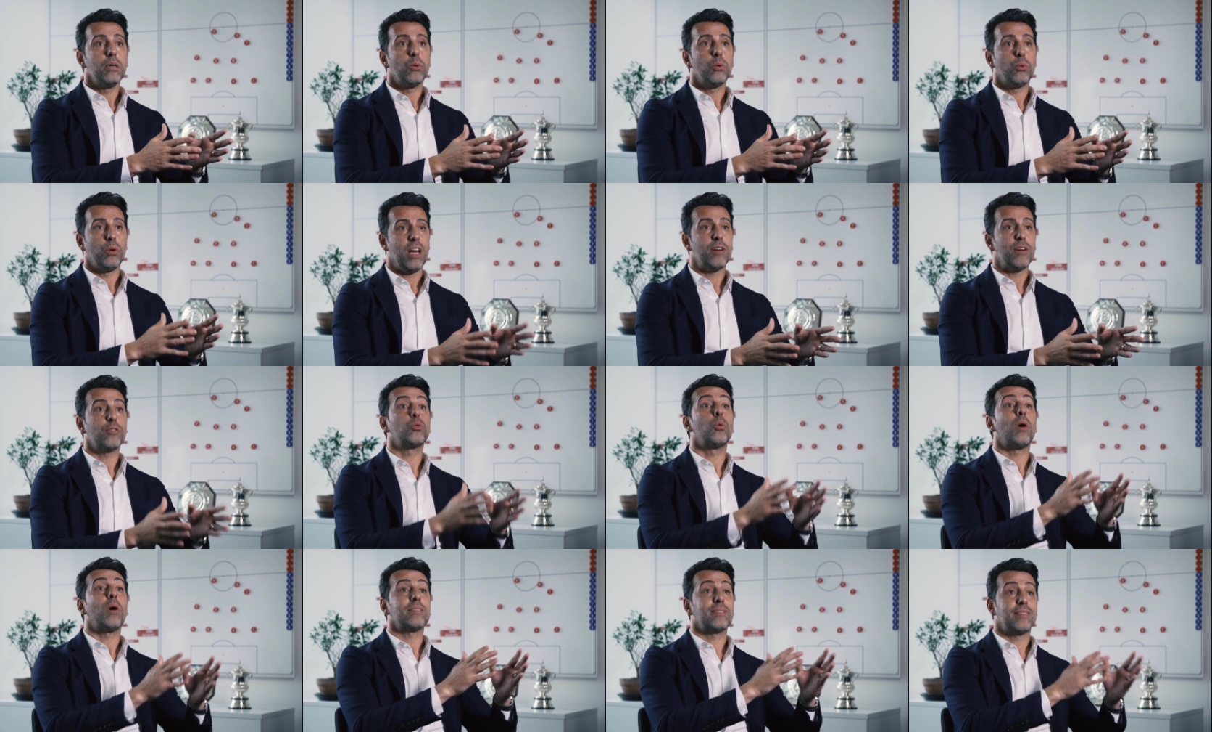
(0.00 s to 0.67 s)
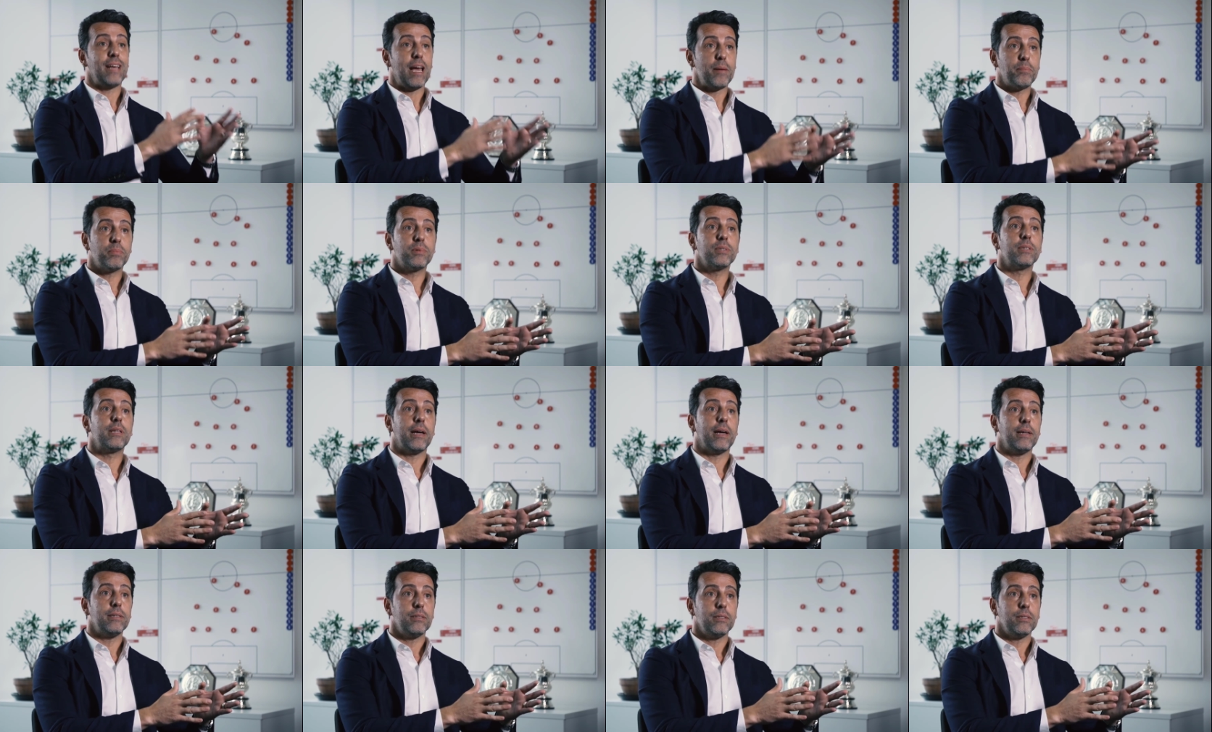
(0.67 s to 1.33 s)
We have to accept
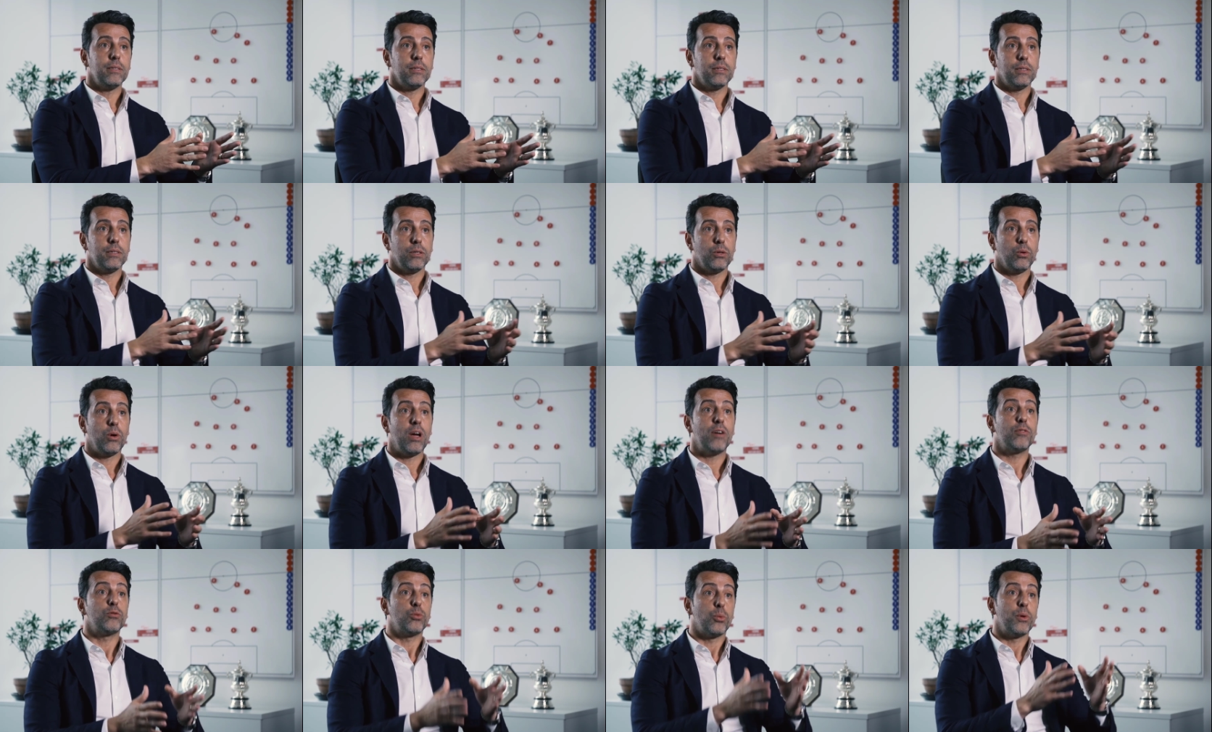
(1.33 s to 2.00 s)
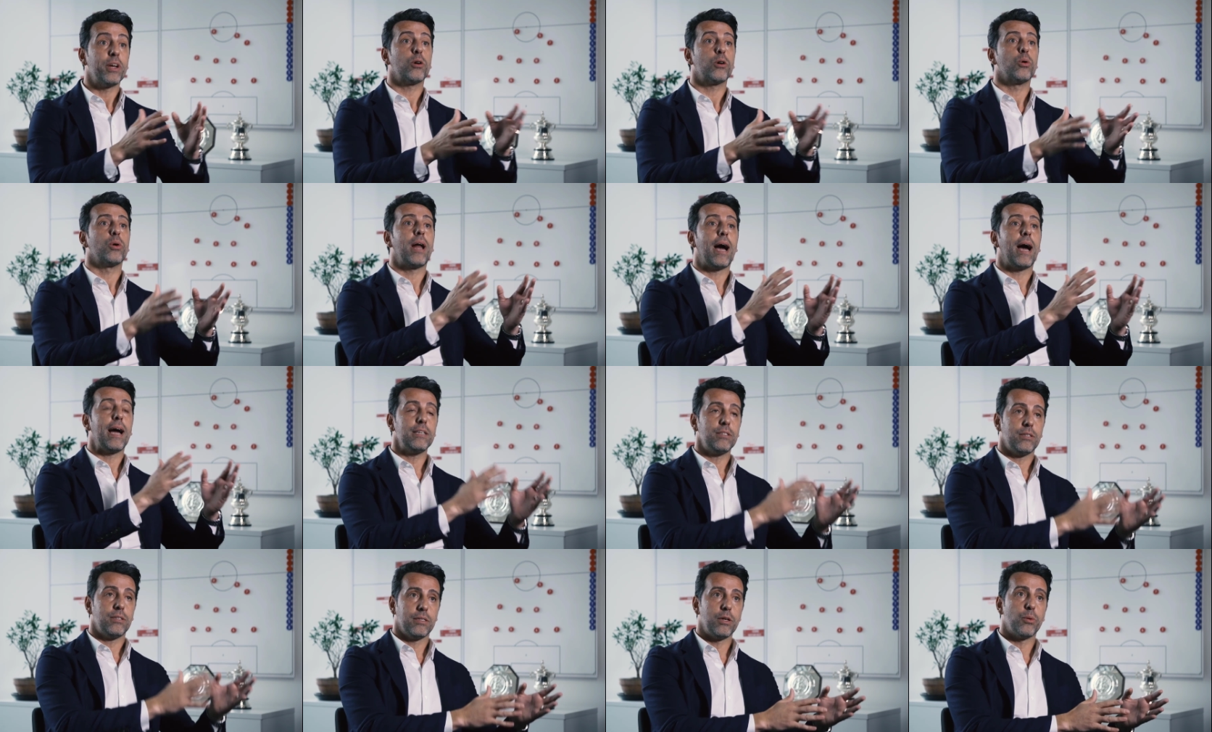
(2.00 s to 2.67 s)
that. We have to
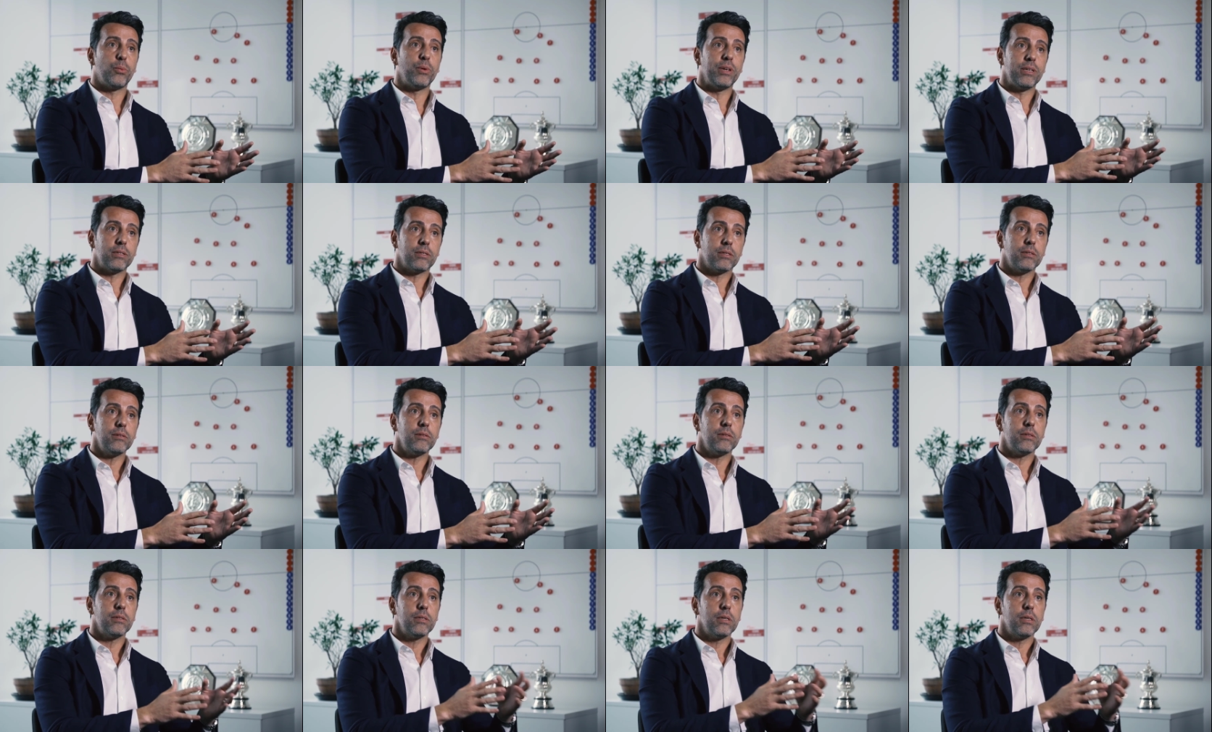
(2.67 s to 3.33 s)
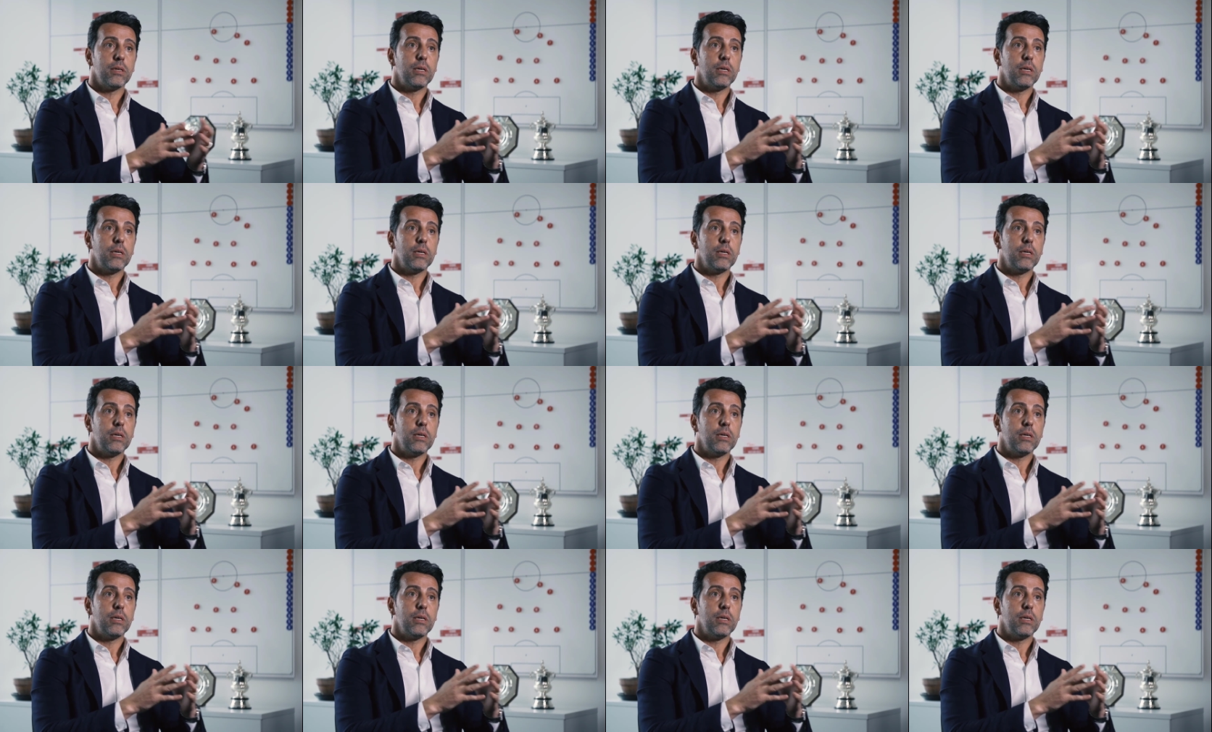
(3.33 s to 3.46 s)
recognize the reasons.